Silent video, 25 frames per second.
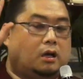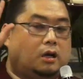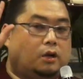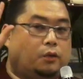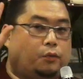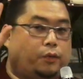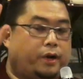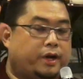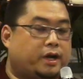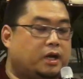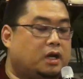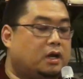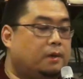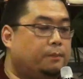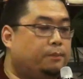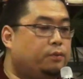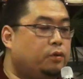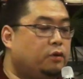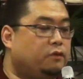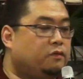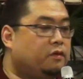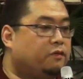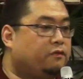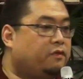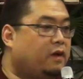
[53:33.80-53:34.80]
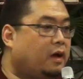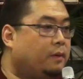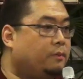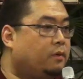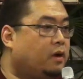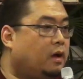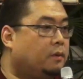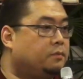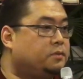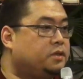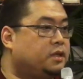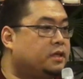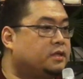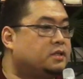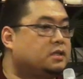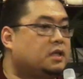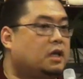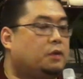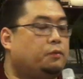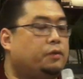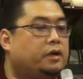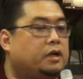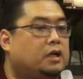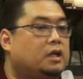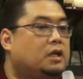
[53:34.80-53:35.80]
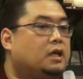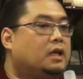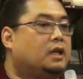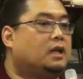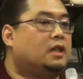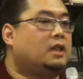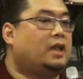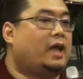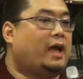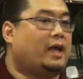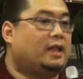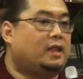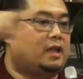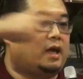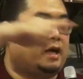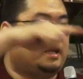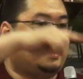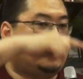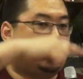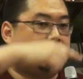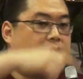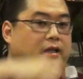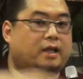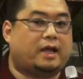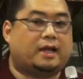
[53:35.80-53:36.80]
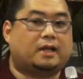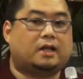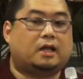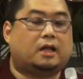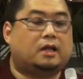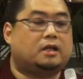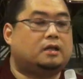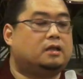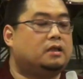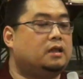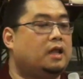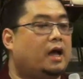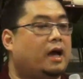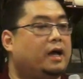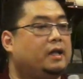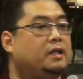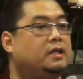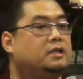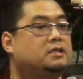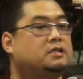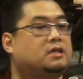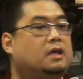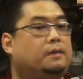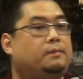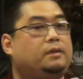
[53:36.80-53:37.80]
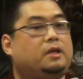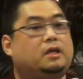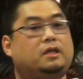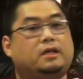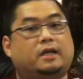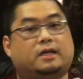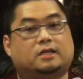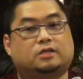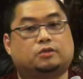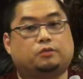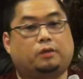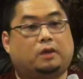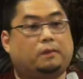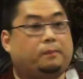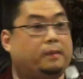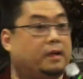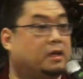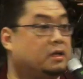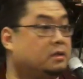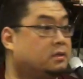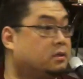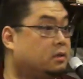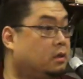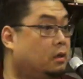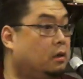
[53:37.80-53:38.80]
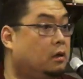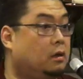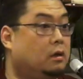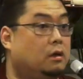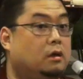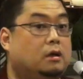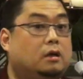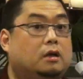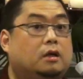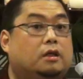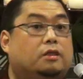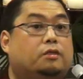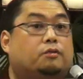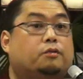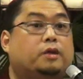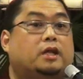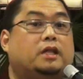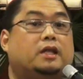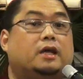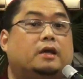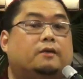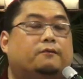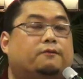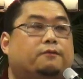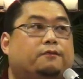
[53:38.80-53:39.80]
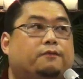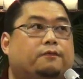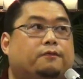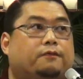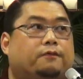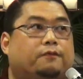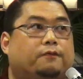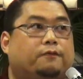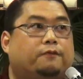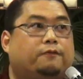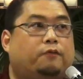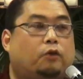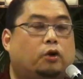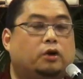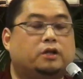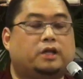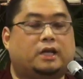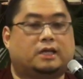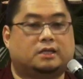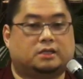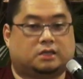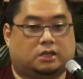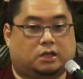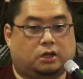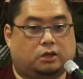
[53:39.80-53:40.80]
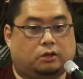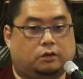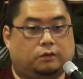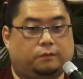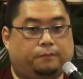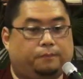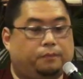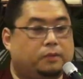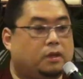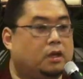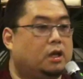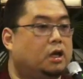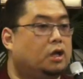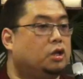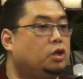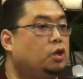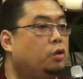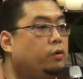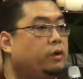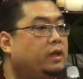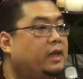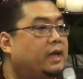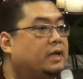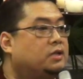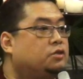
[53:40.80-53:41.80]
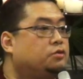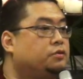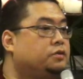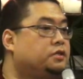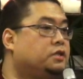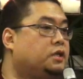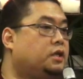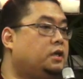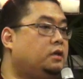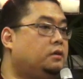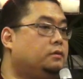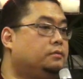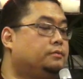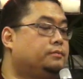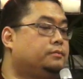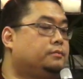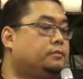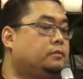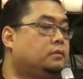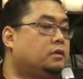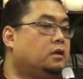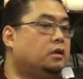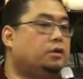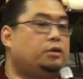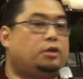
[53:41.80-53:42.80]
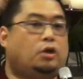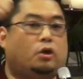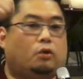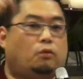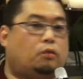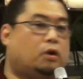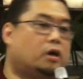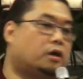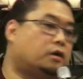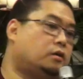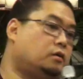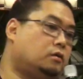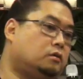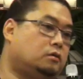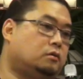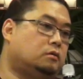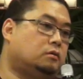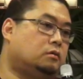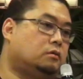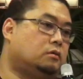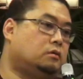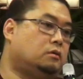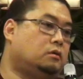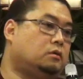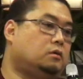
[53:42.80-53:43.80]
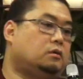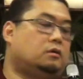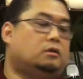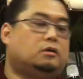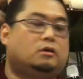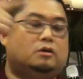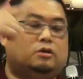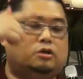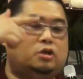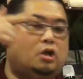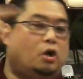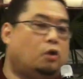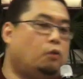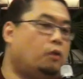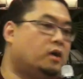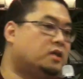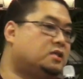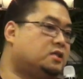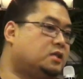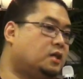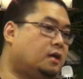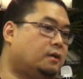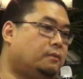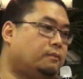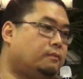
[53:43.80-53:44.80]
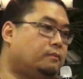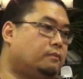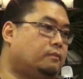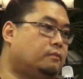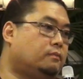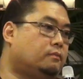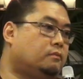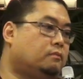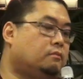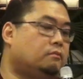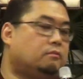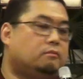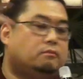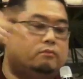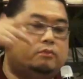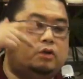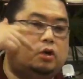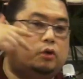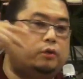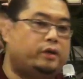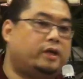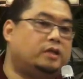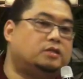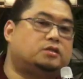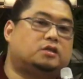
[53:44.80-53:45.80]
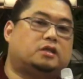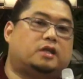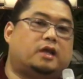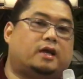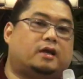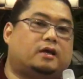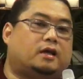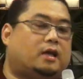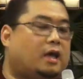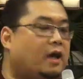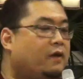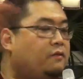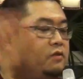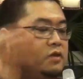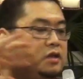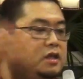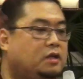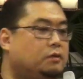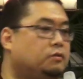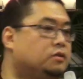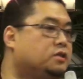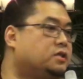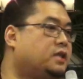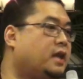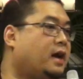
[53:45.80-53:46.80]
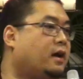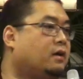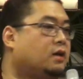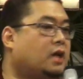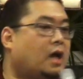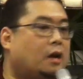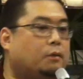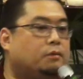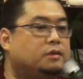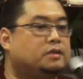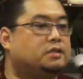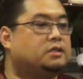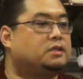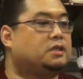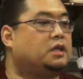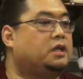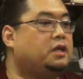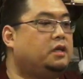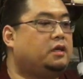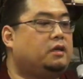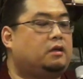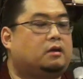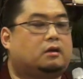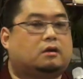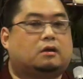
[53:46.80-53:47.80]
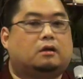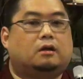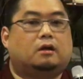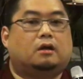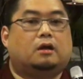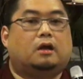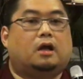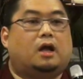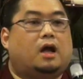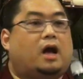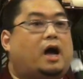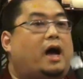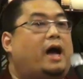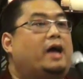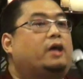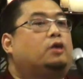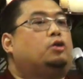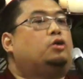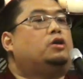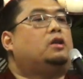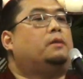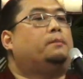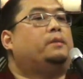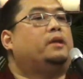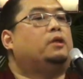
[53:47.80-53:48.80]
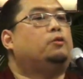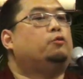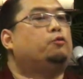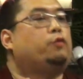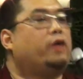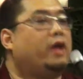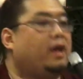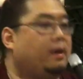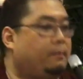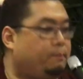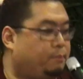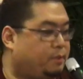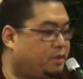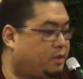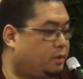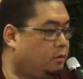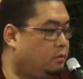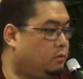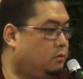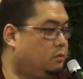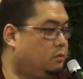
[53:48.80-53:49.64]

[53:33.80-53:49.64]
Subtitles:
We're going to improve the fiber optics, and we're going to get a landline in. The landline is coming in next week because 4 days ago, no electricity, no water, no WhatsApp, no internet, everything was down. I was sitting here. I could have been raped.